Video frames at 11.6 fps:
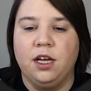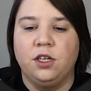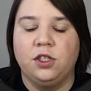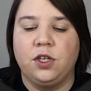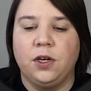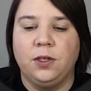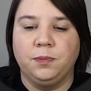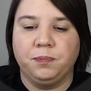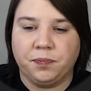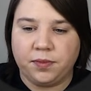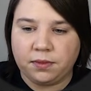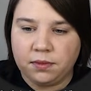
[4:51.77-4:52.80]

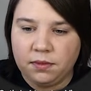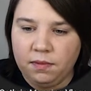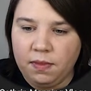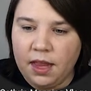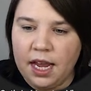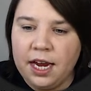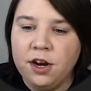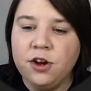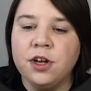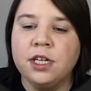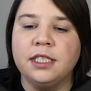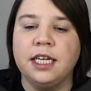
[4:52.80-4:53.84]
So Here
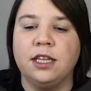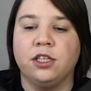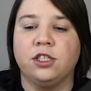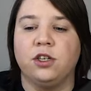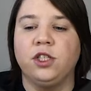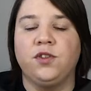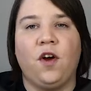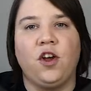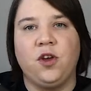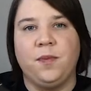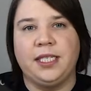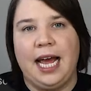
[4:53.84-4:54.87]
you can see the search
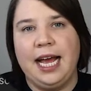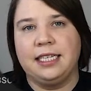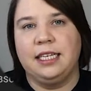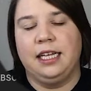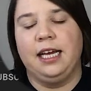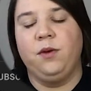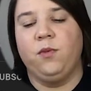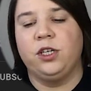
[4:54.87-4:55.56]
volume is excellent,